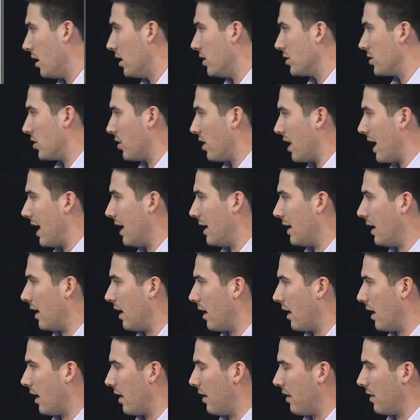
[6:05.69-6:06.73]
So then
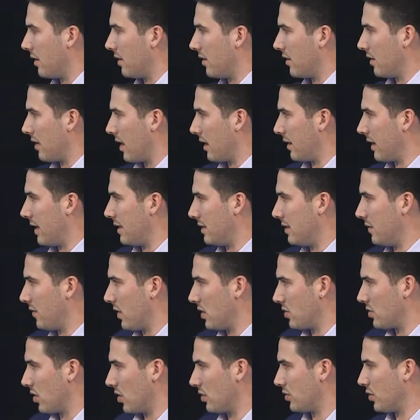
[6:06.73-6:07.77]
that
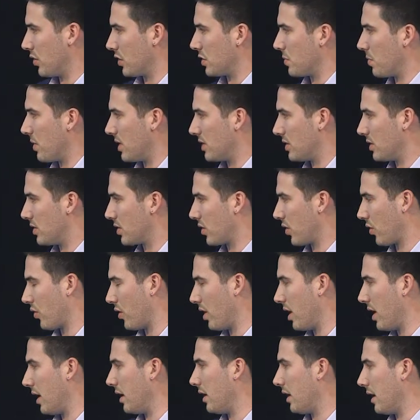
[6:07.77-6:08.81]
lentivirus also expresses
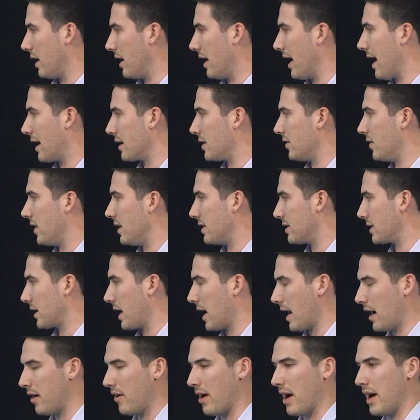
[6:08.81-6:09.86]
CRI, it activates
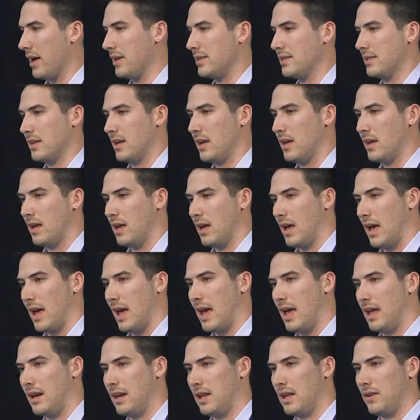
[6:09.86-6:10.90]
KRAS,
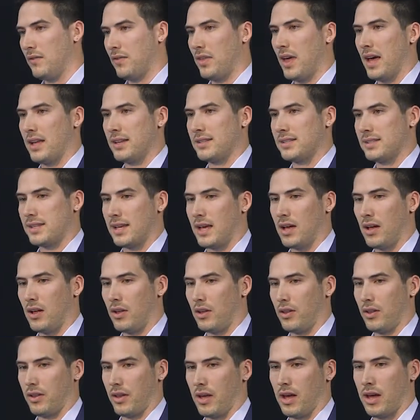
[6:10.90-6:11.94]
and if that
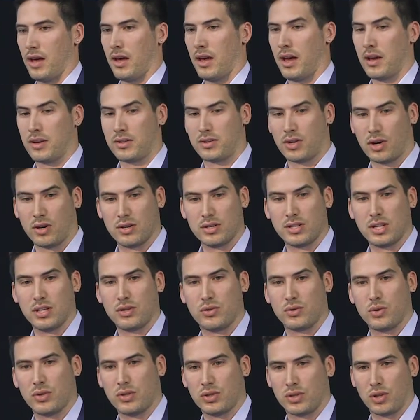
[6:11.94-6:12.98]
cell turns
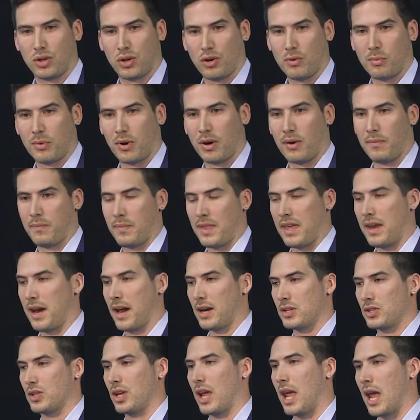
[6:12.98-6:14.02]
into a tumor, it
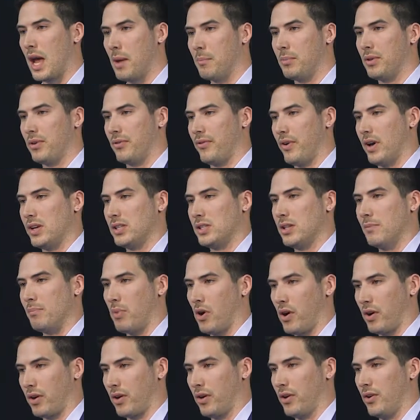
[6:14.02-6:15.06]
actually amplifies the
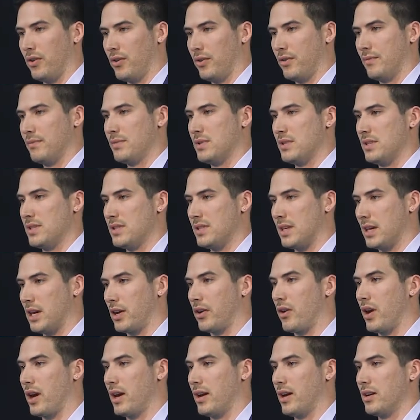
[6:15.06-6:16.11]
barcode since it's
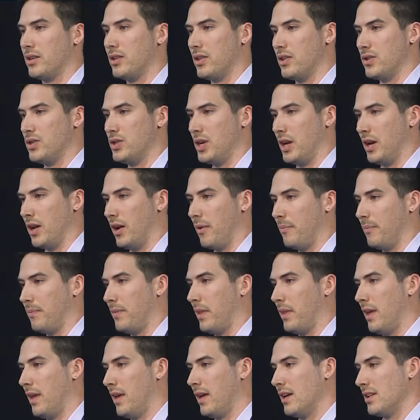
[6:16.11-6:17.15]
integrated into the genome.
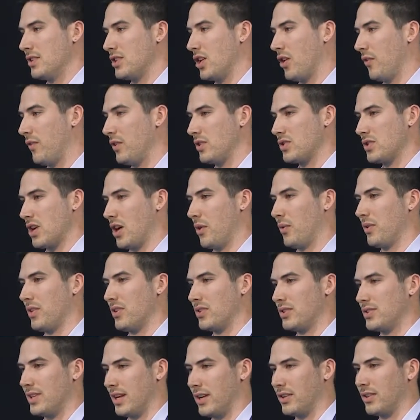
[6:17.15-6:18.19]
So if you start with
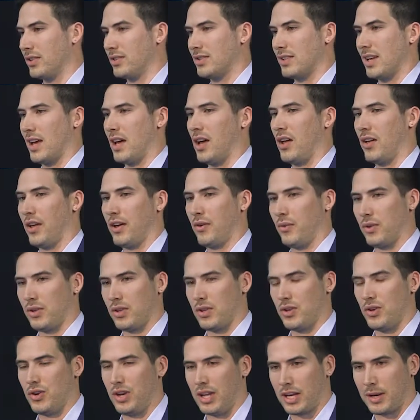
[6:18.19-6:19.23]
a single cell with
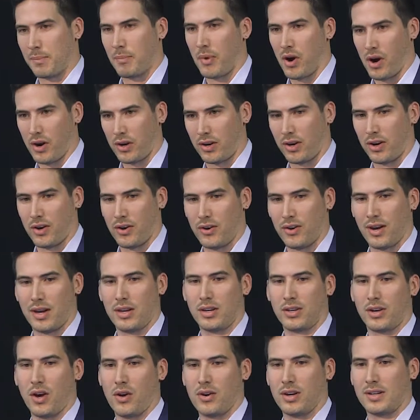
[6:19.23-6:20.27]
a unique barcode and
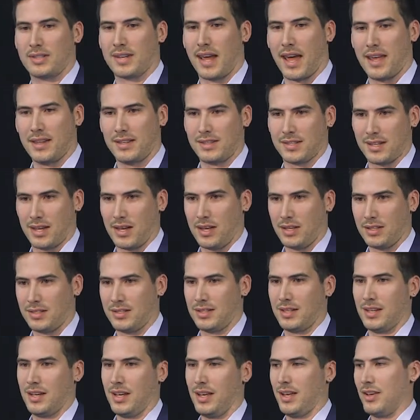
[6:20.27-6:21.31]
you go to 10
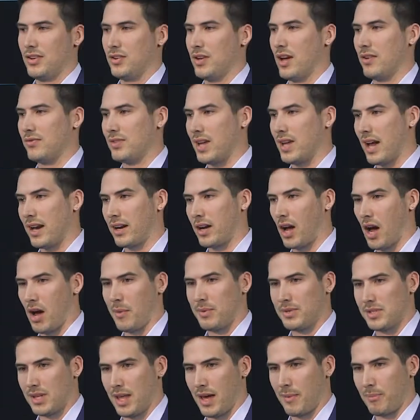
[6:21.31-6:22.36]
cells, you have 10
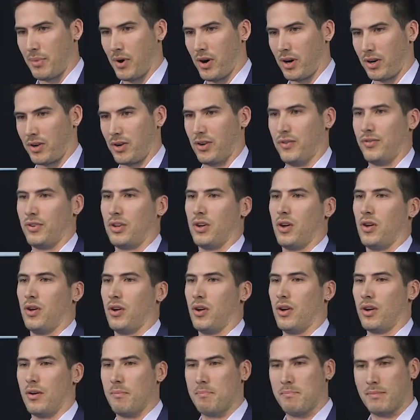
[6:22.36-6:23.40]
copies of that barcode. If you go
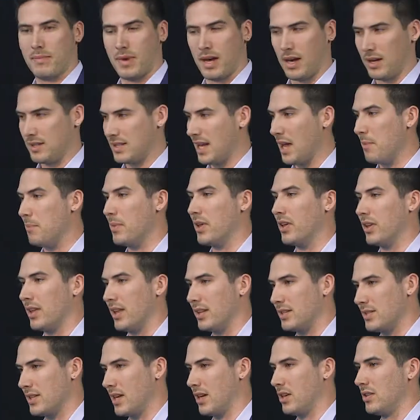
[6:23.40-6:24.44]
to 10
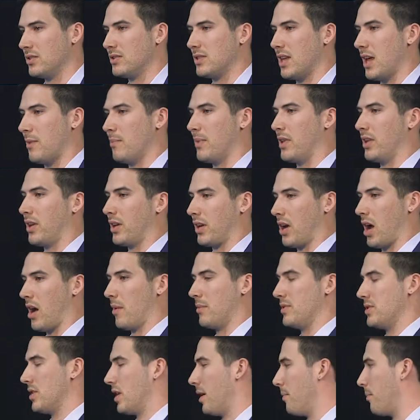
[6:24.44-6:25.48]
million cells, 10 million
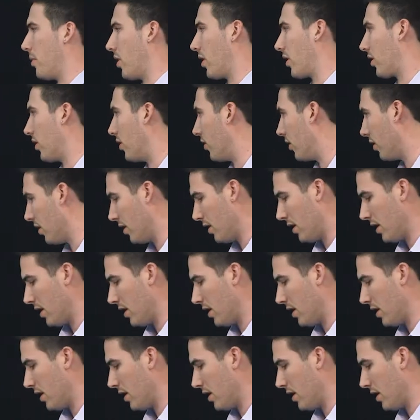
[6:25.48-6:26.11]
copies of that barcode.